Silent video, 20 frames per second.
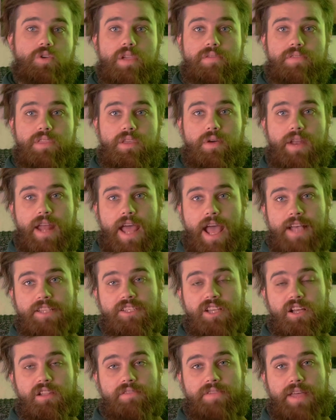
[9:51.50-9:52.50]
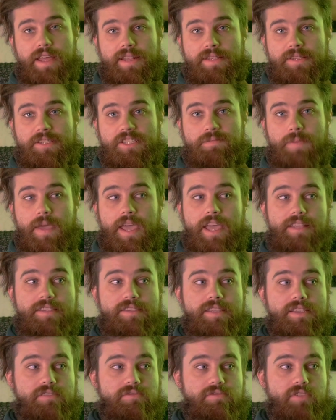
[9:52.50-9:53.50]
even though it has all of that in spades,
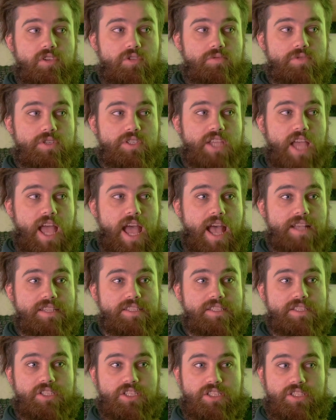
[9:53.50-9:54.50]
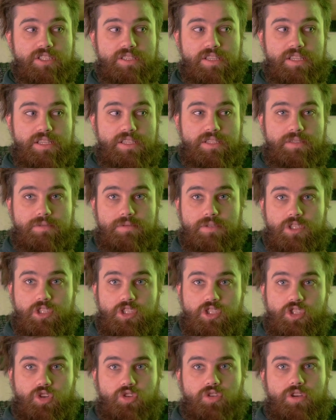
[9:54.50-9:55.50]
this film just has just this
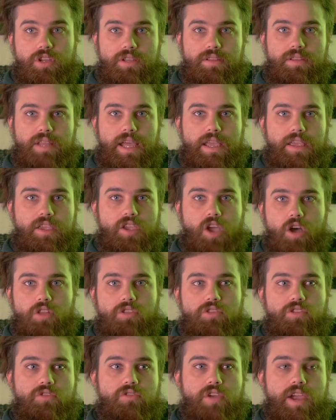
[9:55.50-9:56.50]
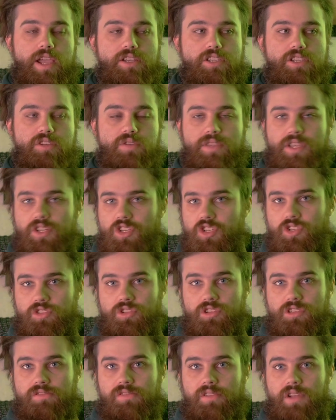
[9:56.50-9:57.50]
certain like color grade to it that just
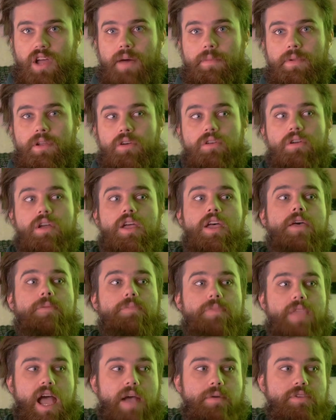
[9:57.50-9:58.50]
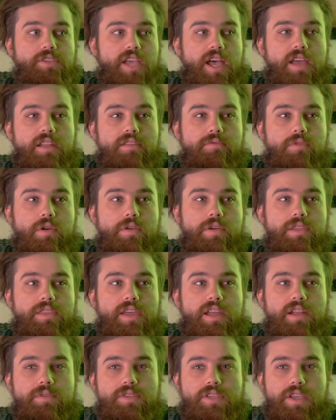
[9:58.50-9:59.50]
looks phenomenal. I was kind of worried
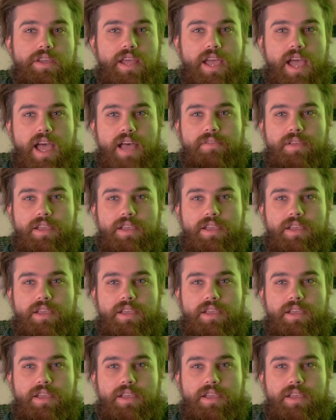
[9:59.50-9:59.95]
that it was going to have